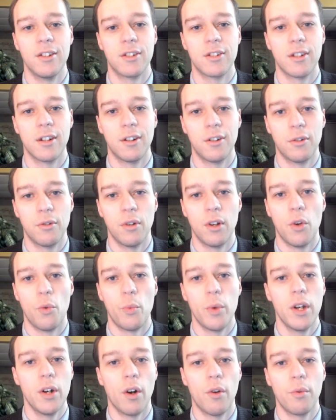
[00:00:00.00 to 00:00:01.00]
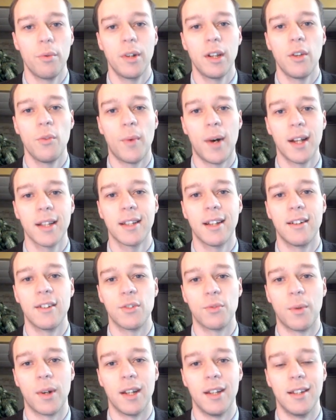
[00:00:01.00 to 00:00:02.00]
so we don't really want that
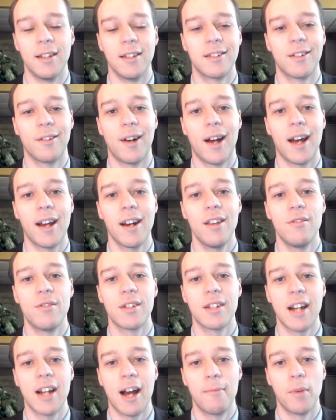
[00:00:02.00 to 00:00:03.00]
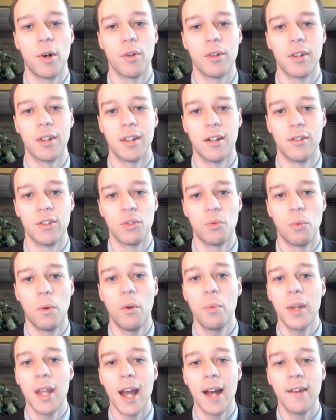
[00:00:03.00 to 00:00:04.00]
as white. So how do you stop both of those? Well,
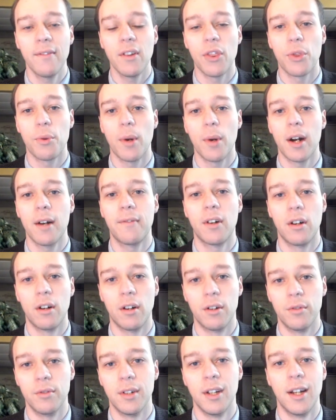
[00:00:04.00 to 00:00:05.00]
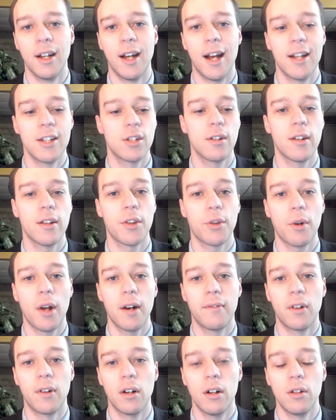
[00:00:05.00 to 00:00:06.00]
we have a threat of our own. And so the threat
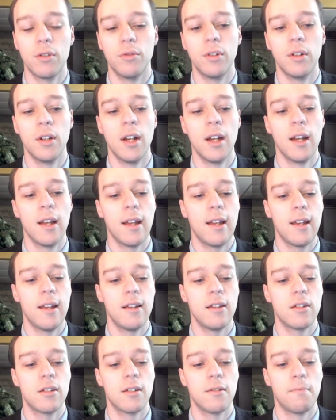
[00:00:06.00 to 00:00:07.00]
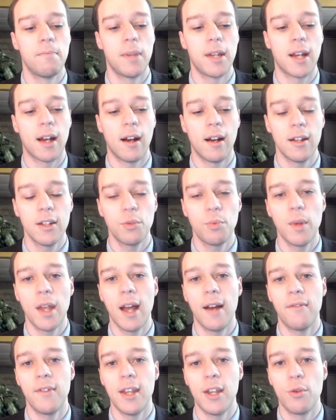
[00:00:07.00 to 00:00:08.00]
of our own is because we
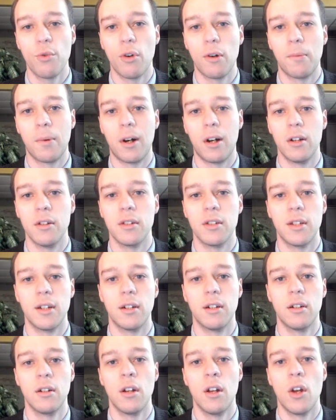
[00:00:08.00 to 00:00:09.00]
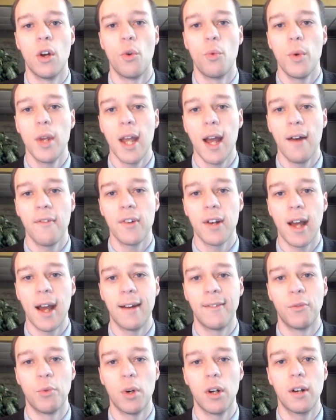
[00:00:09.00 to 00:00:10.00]
have equal pawns here, we have to
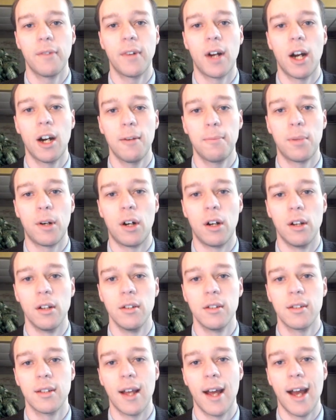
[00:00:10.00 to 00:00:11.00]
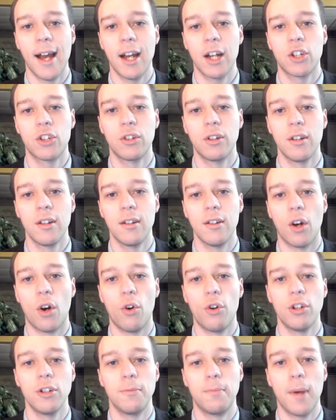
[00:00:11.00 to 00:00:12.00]
have one of our pawns actually
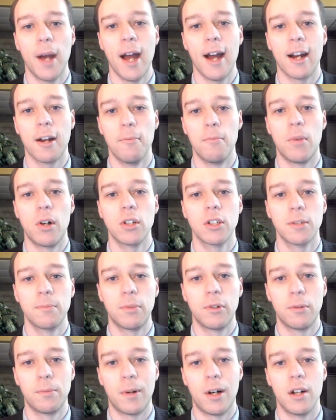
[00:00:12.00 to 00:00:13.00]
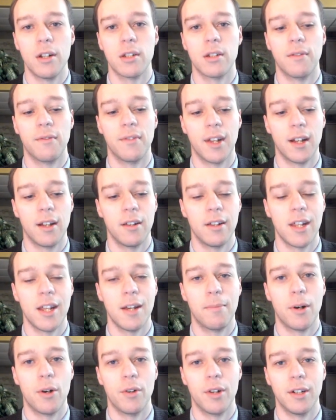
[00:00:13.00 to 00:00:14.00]
hold back multiple pawns of the
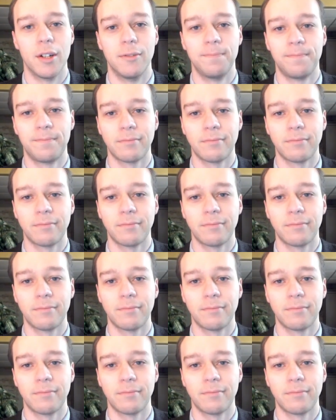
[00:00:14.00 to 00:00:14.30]
opponent.